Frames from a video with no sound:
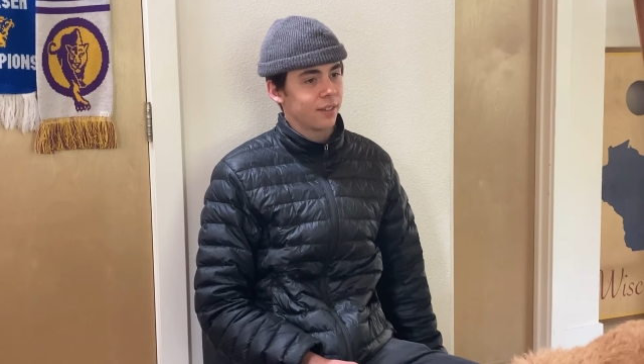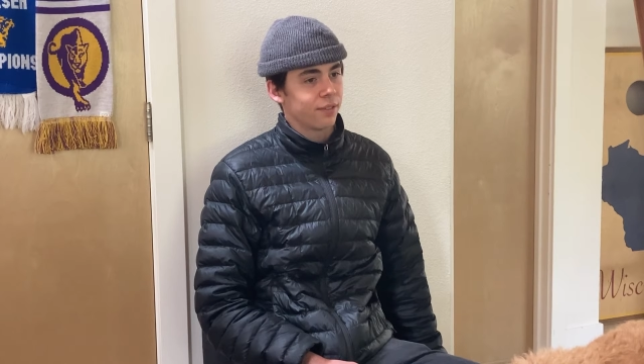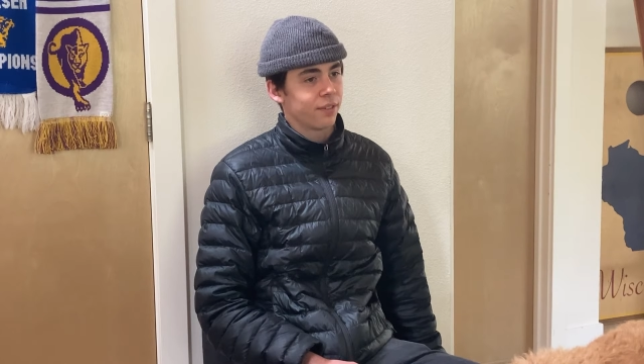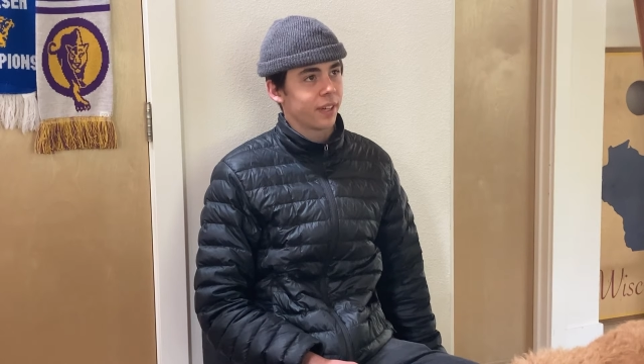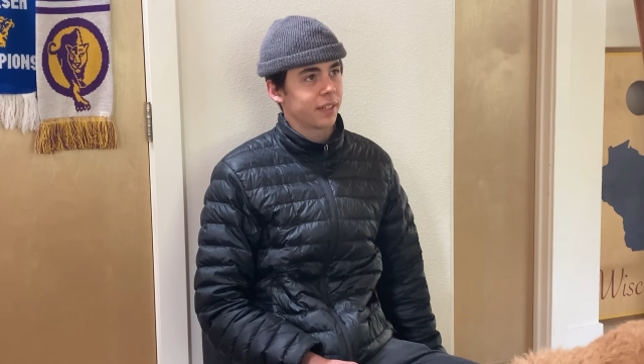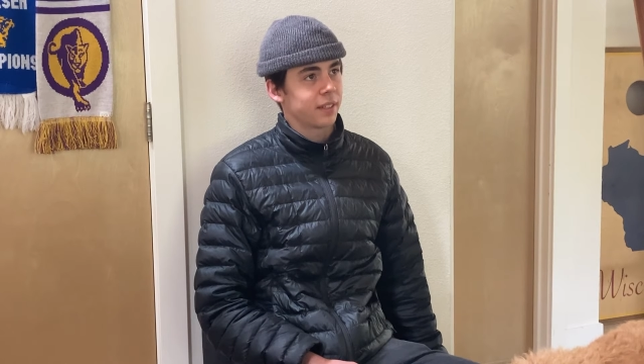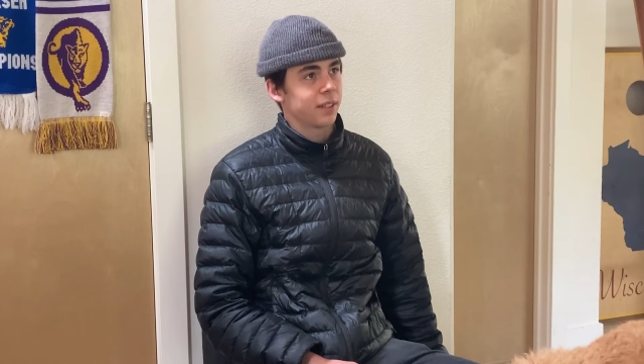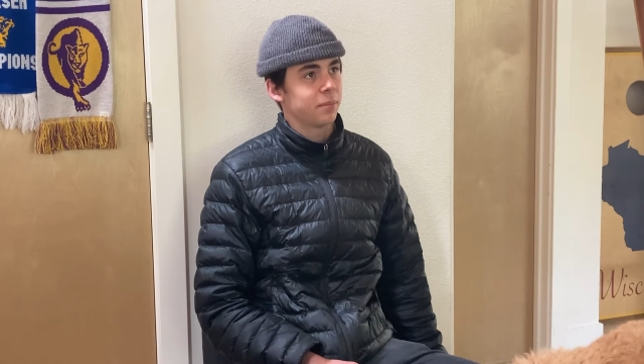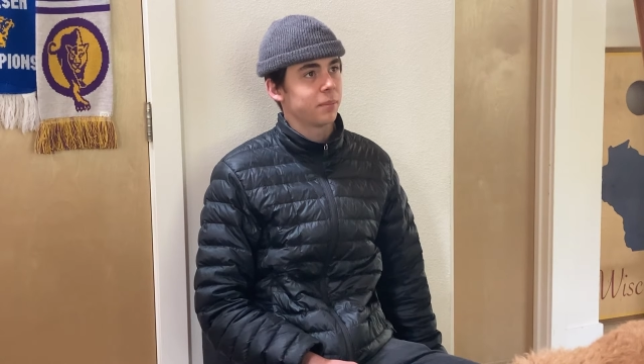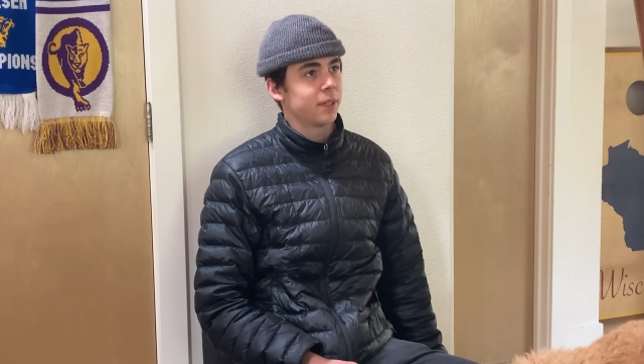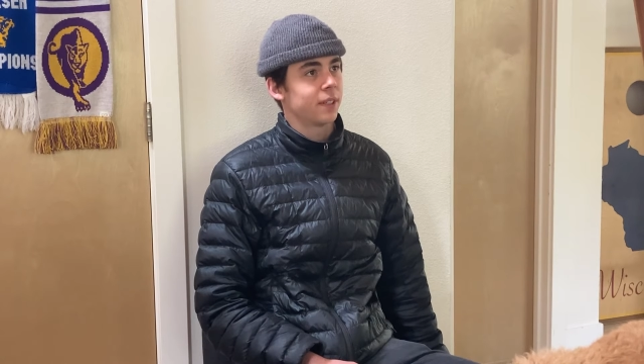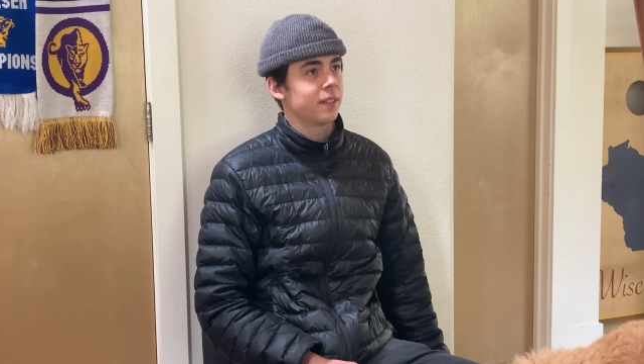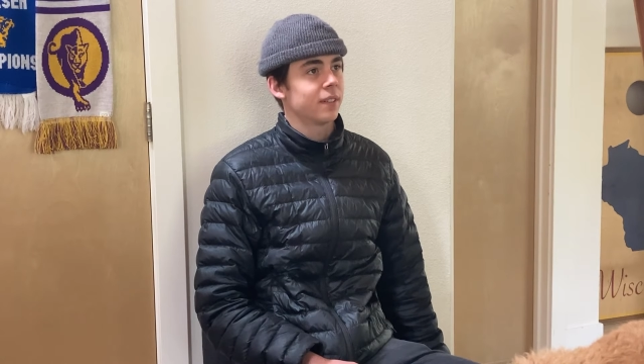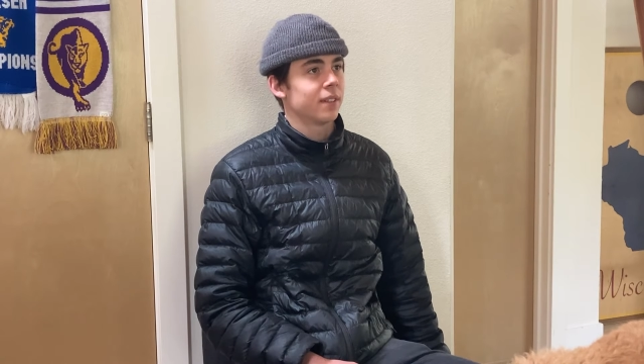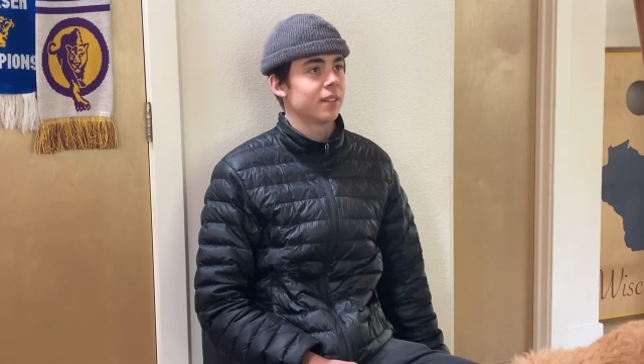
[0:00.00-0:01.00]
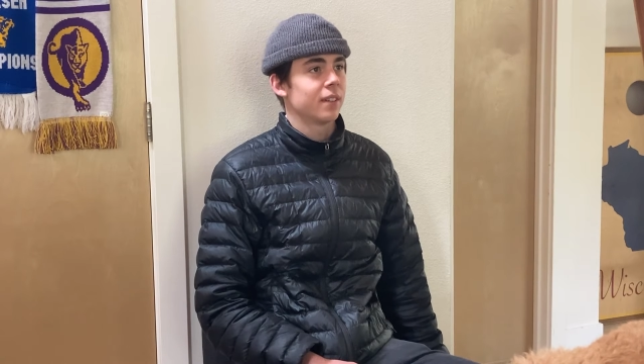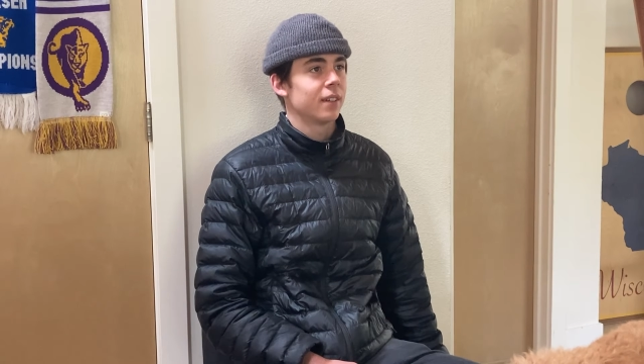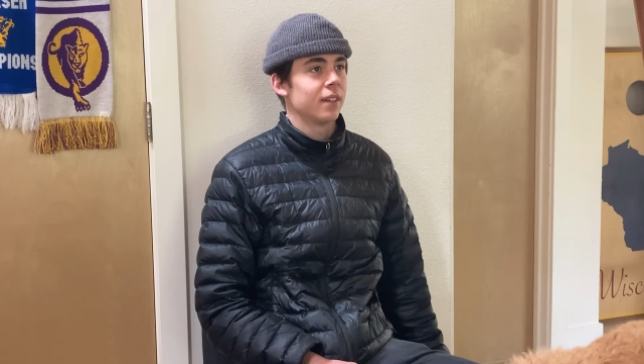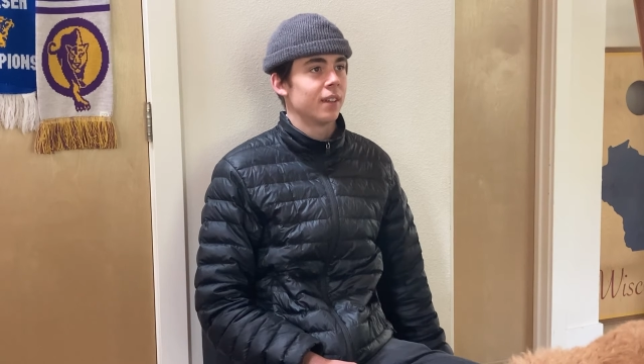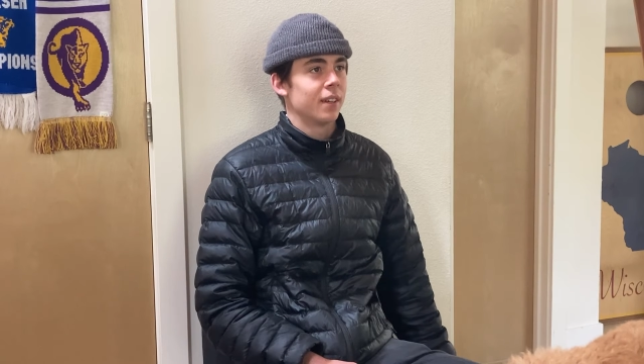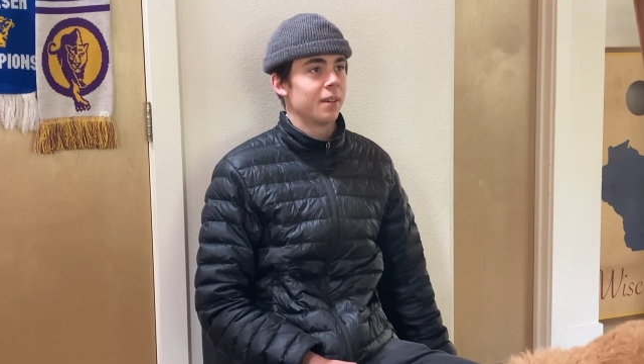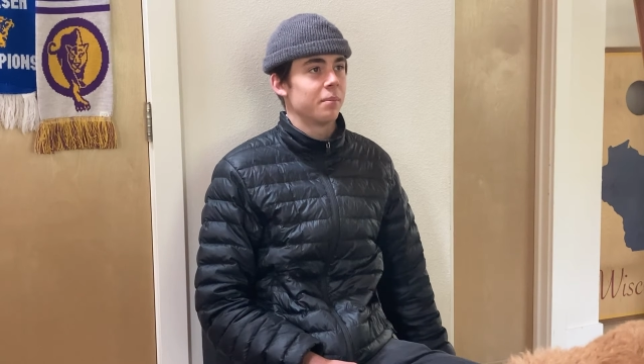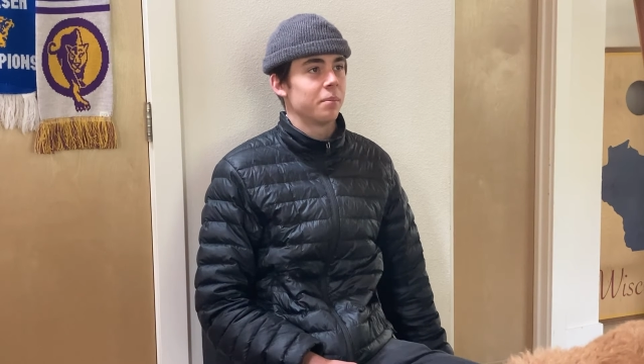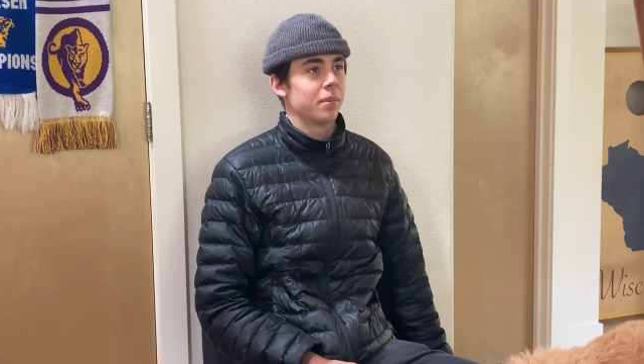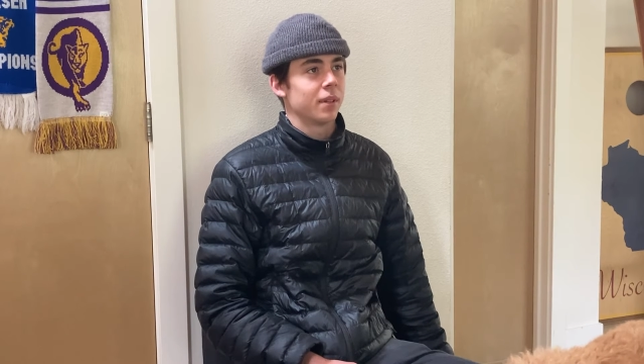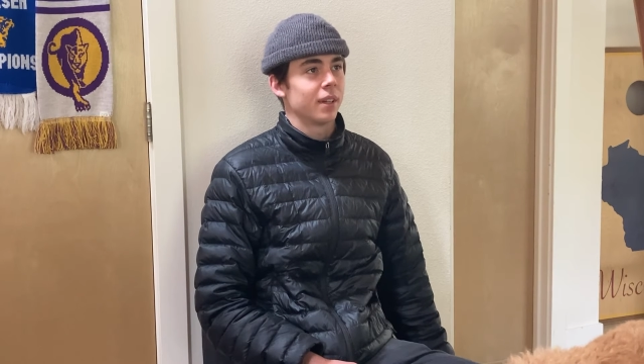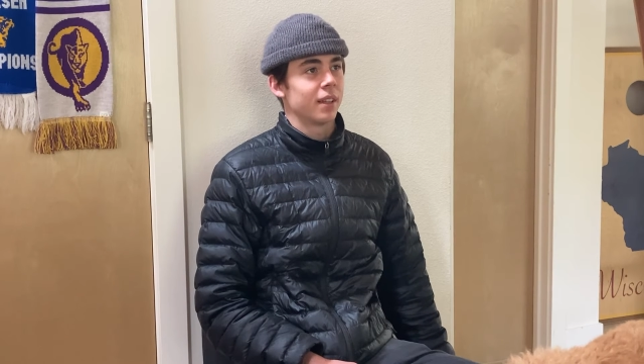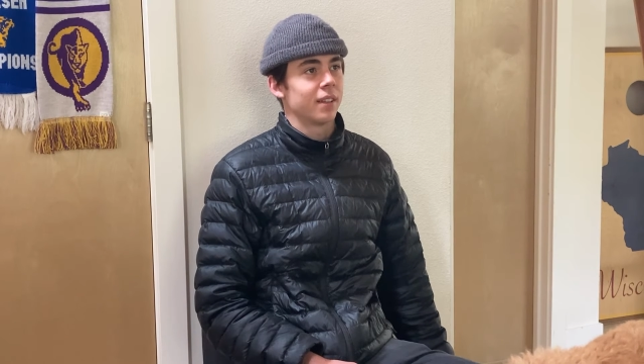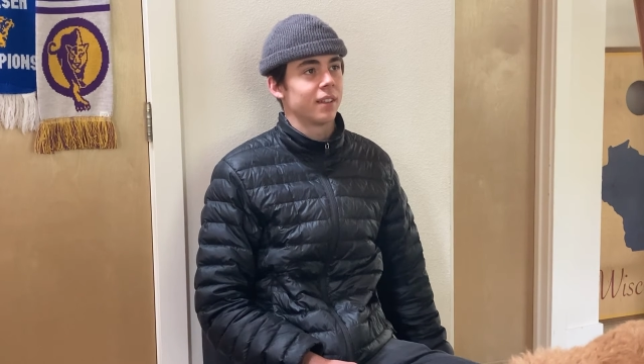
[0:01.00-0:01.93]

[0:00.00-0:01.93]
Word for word: affected me, but I